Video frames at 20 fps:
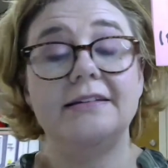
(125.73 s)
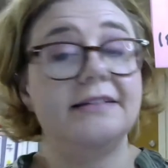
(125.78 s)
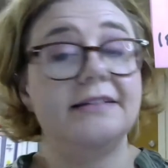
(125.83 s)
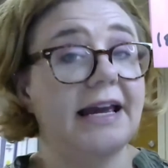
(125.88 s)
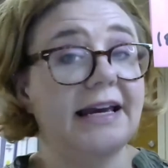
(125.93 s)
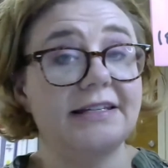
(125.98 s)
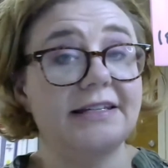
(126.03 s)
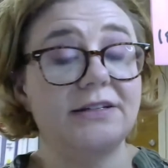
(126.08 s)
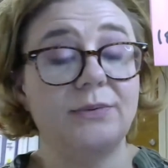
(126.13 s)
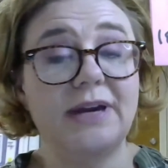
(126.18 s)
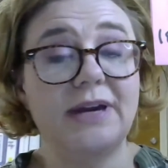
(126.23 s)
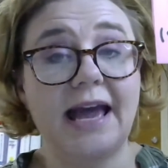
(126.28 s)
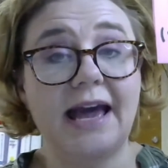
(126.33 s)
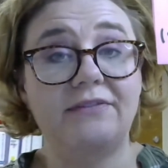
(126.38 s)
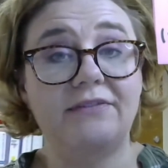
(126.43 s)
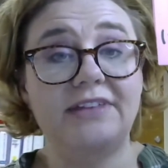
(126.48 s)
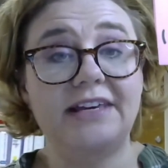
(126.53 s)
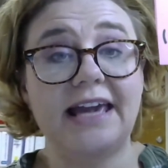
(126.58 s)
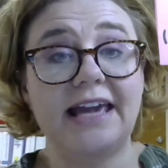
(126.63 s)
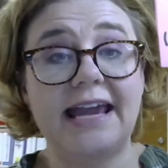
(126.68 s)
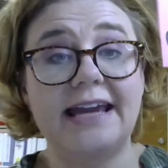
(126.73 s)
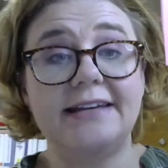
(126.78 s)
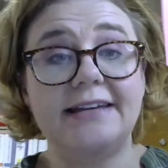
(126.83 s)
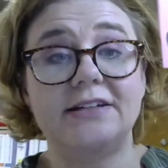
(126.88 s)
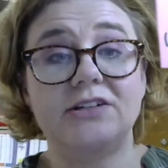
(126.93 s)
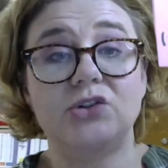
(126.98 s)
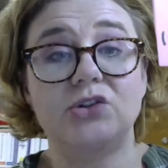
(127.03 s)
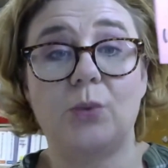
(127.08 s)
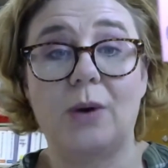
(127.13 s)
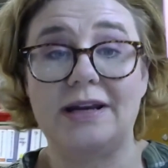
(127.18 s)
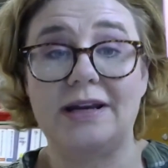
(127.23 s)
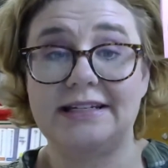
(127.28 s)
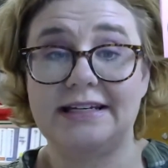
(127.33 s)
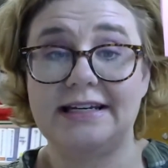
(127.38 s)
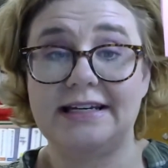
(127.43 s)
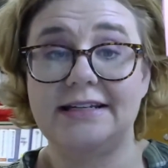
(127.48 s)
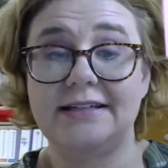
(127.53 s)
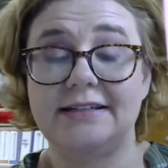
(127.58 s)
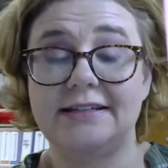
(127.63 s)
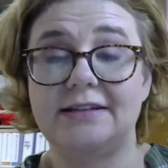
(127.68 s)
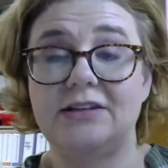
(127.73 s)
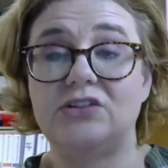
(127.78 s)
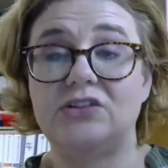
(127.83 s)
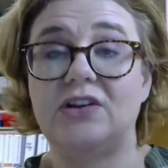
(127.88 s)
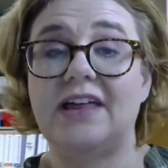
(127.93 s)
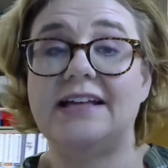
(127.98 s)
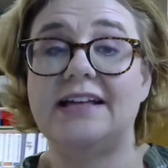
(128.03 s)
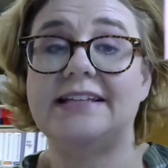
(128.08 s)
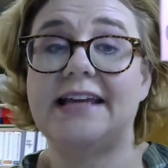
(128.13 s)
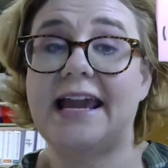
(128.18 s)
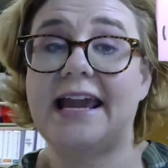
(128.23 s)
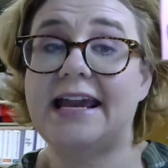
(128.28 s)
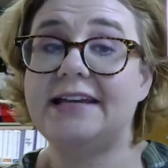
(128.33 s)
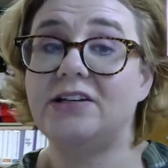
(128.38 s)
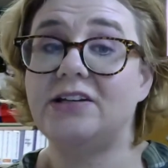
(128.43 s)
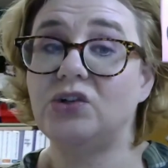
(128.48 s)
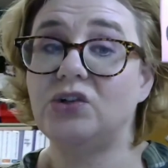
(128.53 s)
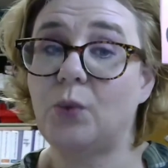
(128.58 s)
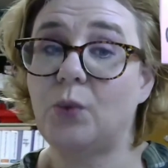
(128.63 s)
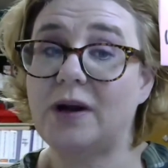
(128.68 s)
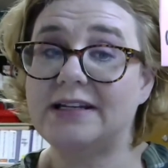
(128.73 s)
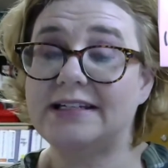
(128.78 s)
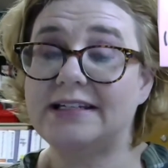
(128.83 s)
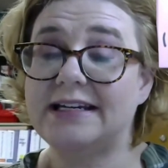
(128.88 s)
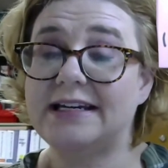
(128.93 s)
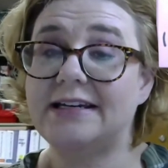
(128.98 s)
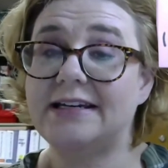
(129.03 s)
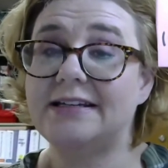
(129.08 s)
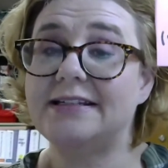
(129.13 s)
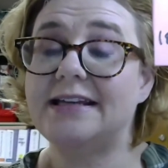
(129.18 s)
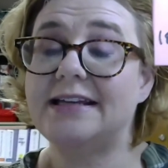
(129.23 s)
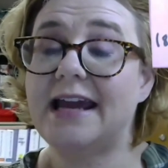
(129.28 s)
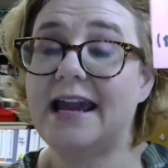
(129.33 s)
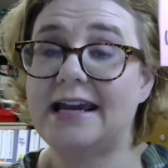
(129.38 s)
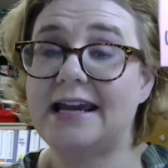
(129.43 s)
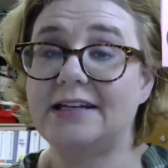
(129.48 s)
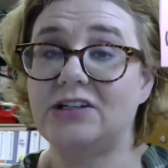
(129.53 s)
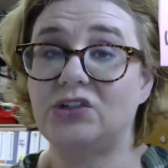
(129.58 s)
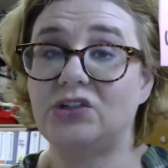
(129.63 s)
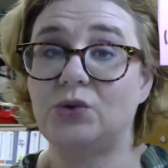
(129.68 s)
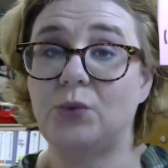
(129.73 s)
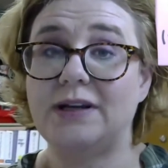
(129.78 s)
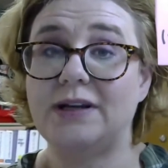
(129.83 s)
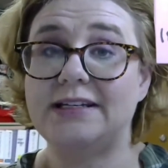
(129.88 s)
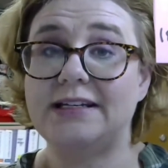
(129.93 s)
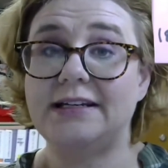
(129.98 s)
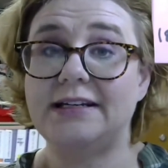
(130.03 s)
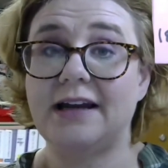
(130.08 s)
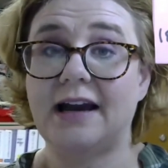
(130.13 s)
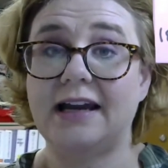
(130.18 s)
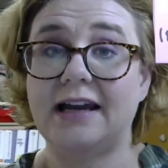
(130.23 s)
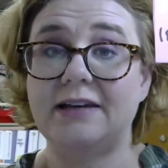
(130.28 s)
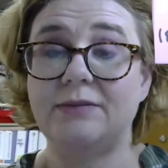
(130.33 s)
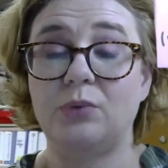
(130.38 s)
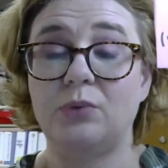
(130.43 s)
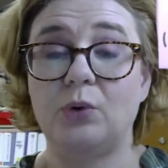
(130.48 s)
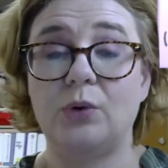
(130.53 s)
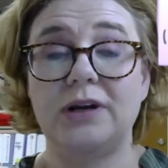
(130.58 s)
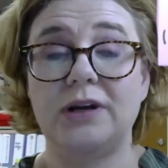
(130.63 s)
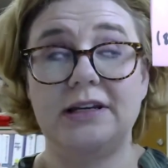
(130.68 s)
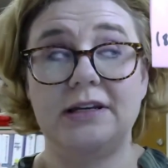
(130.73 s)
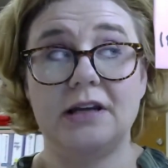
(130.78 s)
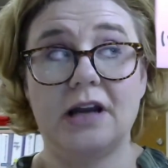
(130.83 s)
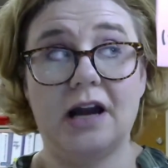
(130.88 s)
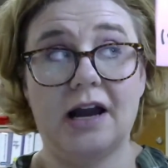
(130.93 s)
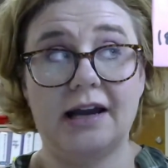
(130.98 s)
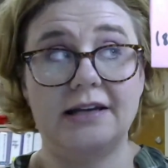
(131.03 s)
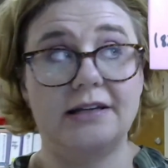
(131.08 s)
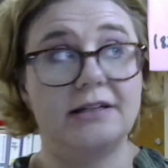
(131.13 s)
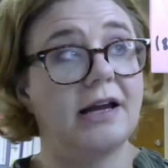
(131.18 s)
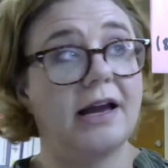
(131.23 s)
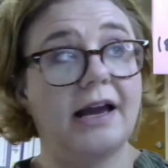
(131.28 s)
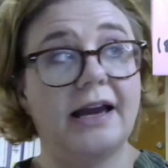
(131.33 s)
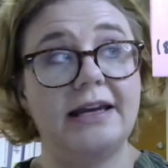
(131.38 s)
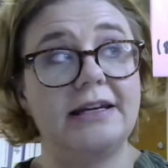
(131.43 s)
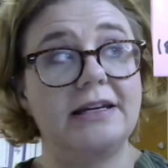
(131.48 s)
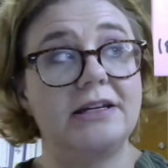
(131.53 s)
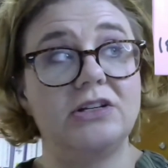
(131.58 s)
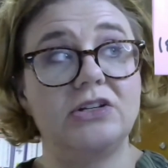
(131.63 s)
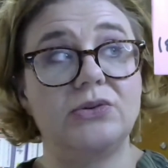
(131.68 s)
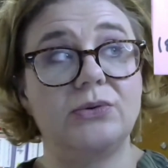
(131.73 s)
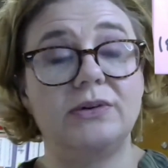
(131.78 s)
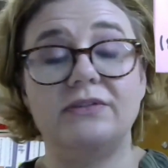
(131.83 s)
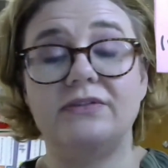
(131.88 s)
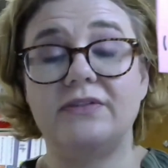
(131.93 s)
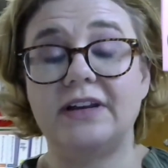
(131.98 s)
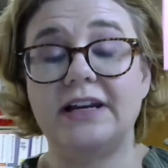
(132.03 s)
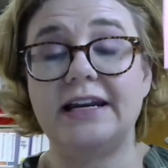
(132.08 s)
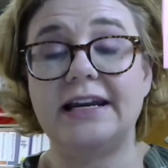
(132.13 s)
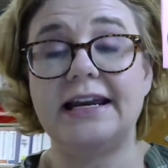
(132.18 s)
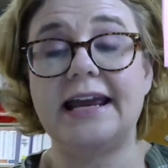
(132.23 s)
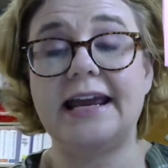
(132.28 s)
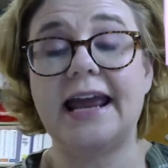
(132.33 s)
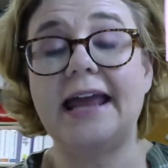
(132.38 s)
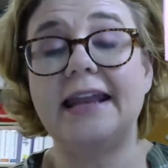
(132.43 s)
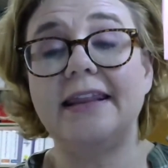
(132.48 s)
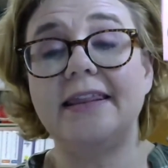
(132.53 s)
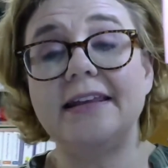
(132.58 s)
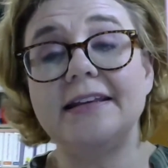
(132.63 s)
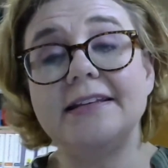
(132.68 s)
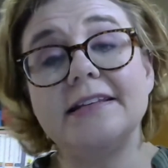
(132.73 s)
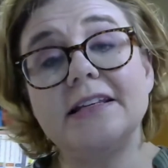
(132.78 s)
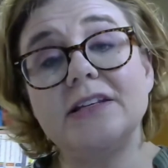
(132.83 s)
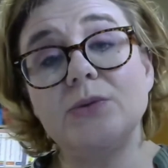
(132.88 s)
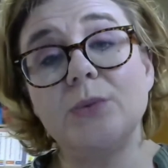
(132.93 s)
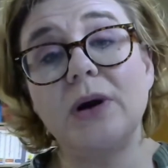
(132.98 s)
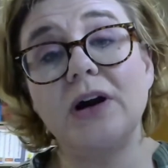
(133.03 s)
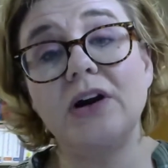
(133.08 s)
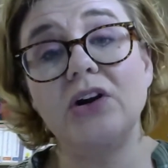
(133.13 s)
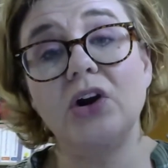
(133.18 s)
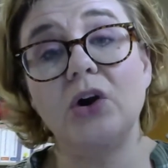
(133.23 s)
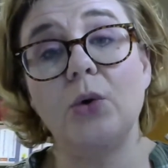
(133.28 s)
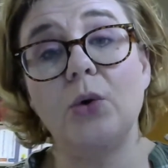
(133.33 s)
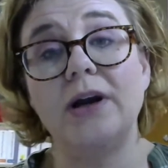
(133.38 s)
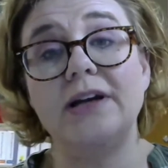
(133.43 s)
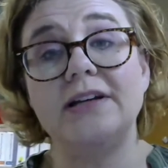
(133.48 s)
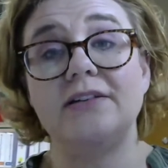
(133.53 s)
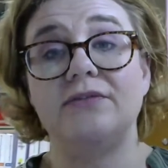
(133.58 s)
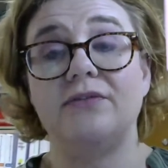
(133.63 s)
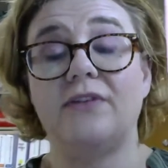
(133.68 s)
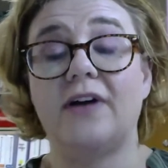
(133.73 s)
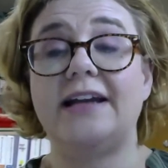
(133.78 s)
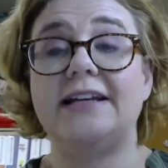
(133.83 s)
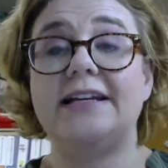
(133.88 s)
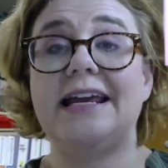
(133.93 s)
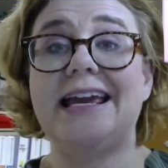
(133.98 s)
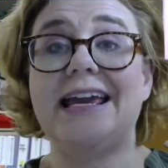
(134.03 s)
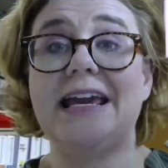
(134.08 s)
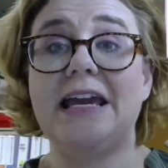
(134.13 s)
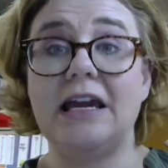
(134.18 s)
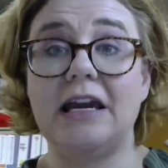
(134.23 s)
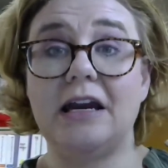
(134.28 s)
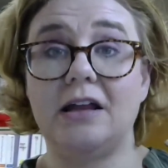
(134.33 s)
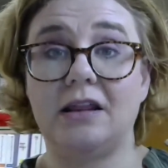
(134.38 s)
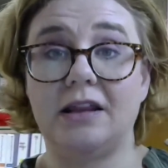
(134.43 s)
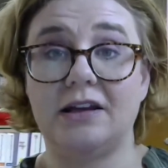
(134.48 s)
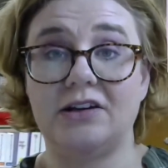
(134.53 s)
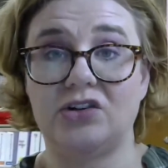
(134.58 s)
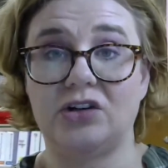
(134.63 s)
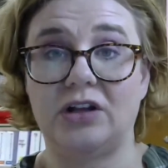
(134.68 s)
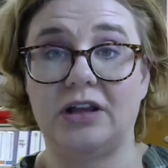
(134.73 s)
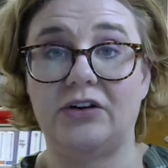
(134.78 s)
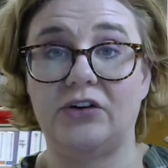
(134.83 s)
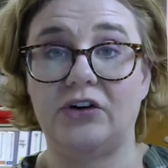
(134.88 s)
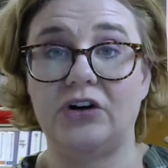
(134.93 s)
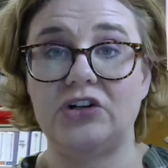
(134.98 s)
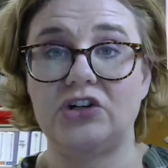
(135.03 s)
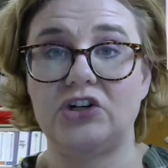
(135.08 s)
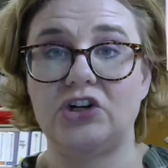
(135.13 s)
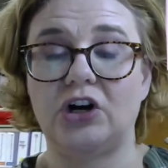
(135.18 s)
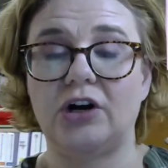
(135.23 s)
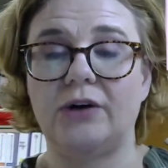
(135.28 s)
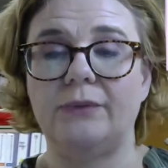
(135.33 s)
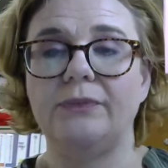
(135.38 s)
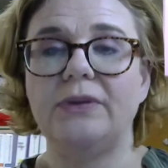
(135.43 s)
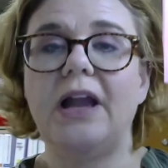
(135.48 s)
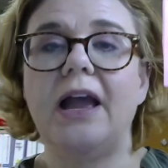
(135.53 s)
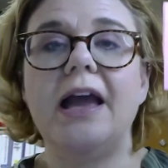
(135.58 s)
Next, we have the 820s. So that's 820 to 829.99 into infinity. And this is where you're going to find English literature.